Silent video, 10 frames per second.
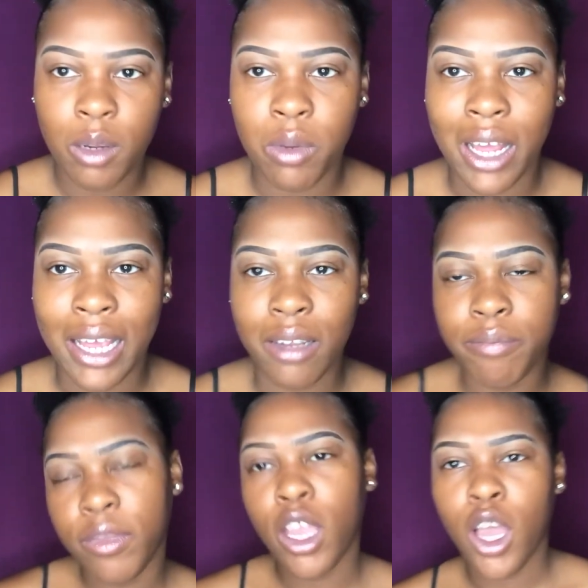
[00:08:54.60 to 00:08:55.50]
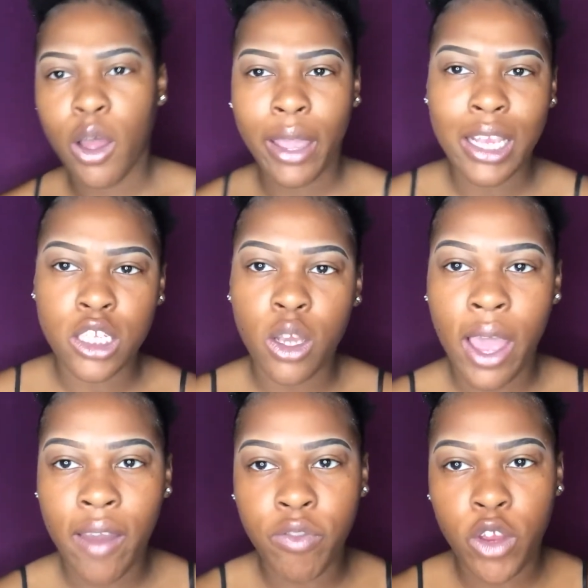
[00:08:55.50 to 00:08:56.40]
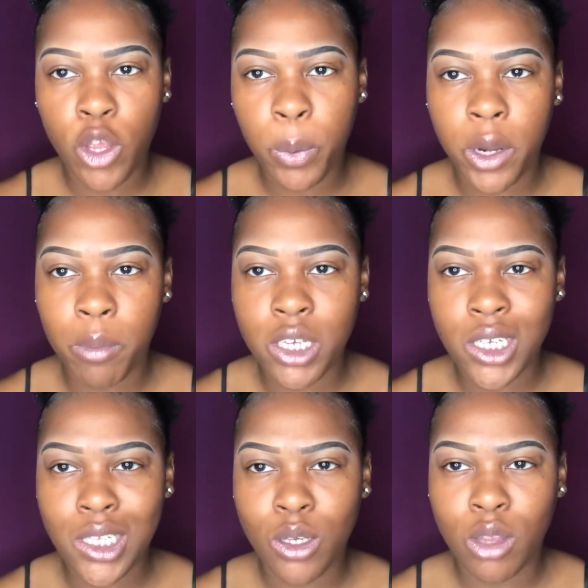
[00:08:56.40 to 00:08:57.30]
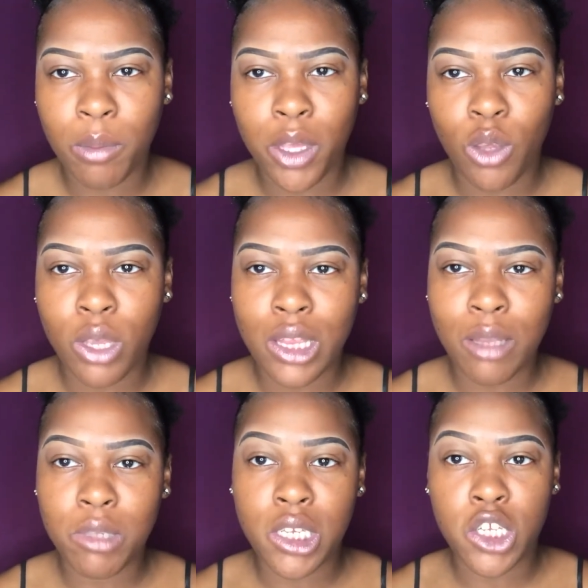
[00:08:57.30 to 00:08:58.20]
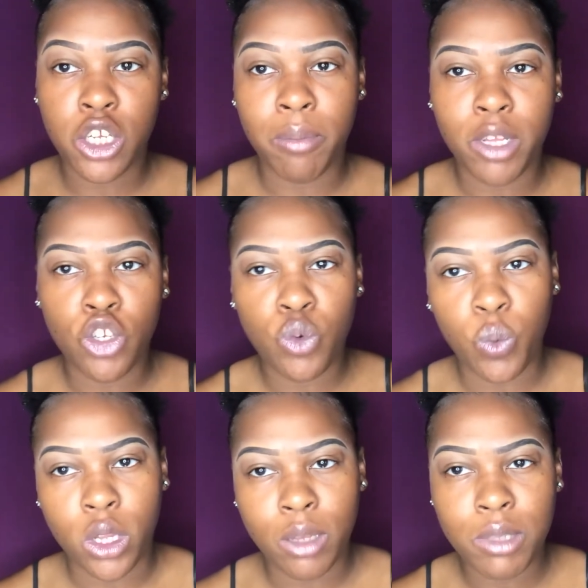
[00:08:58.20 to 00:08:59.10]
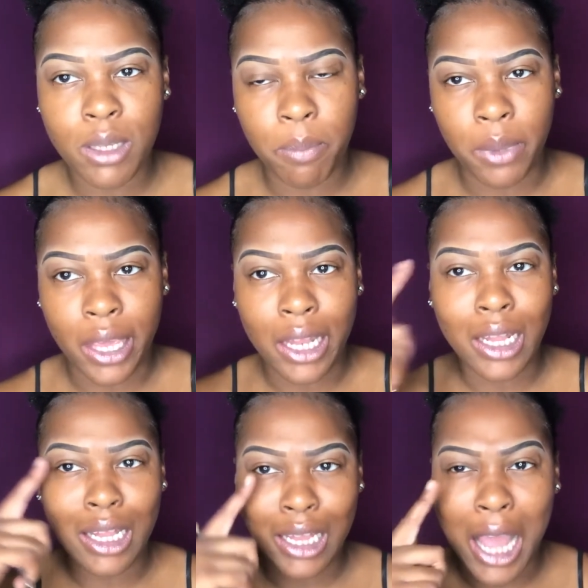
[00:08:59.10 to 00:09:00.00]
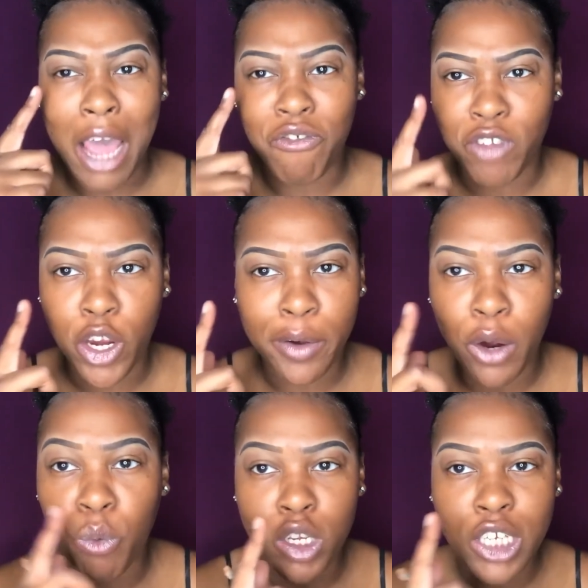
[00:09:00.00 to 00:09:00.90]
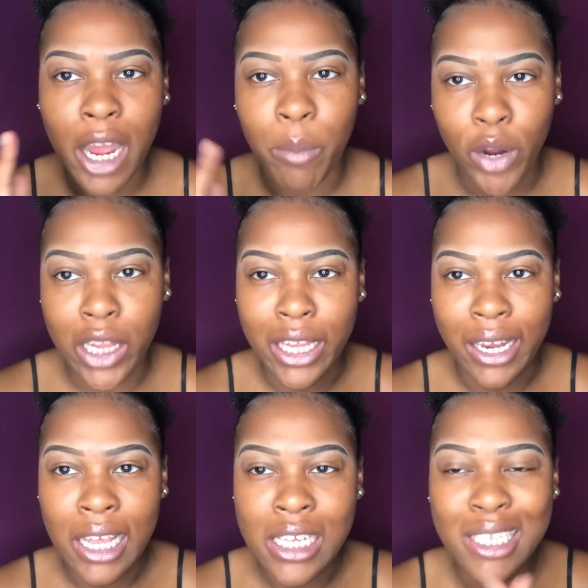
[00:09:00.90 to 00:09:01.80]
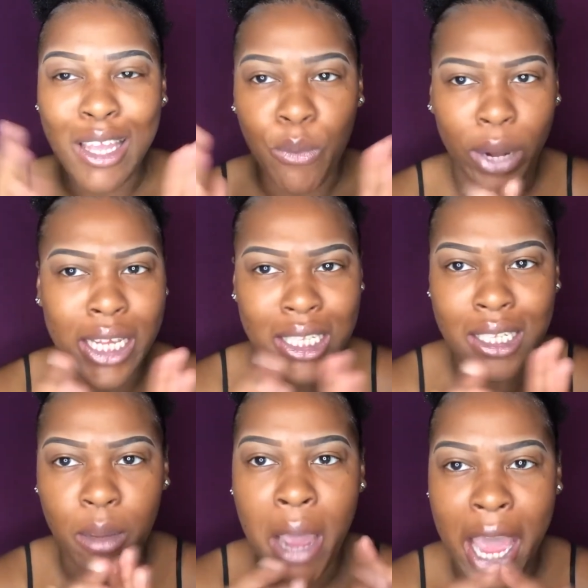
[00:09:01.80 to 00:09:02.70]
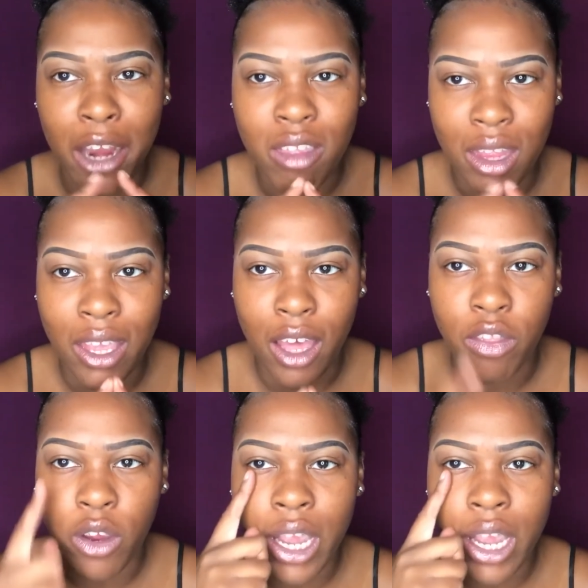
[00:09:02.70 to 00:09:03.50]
I'm lying. Okay, so after you pretty much conceal them and you get them to the shape that you want them to be, I figured out which eyebrows it is that raises up higher than the other.